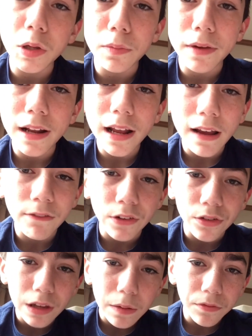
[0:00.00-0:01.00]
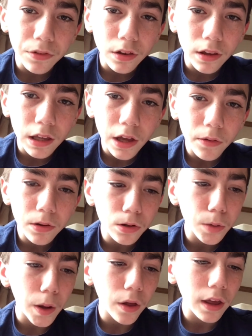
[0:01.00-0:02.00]
may not have the same feeling how I do
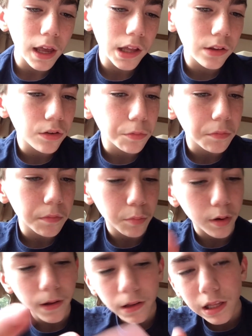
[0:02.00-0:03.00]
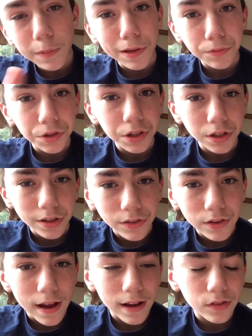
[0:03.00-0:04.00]
about Hanes, but they make really good
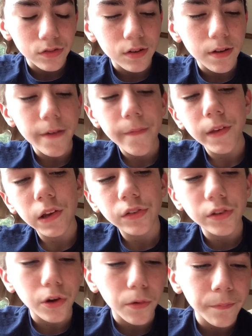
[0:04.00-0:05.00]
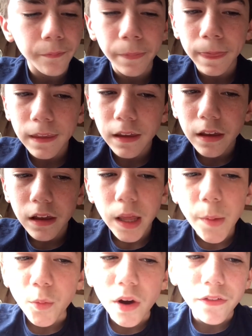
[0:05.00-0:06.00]
socks. So, I'm
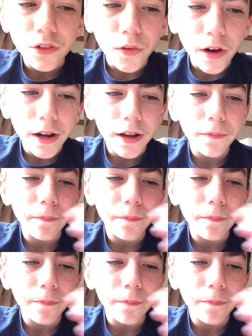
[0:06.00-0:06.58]
gonna have to rate it